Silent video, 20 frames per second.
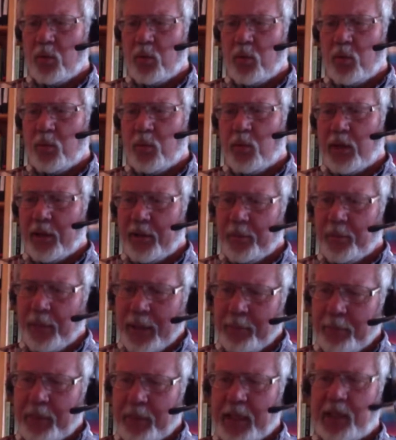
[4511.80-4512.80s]
well, there
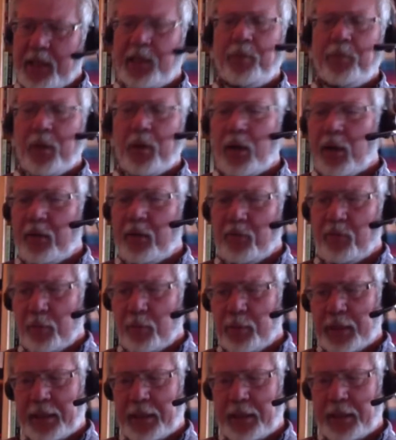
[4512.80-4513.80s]
might be a deeper level,
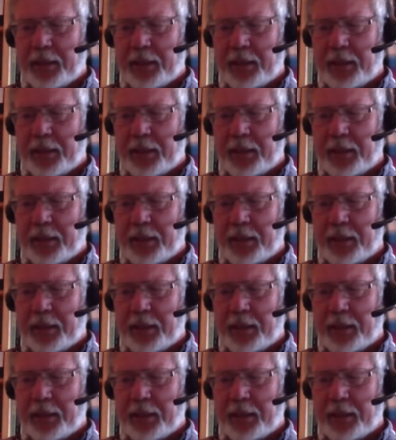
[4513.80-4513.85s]
but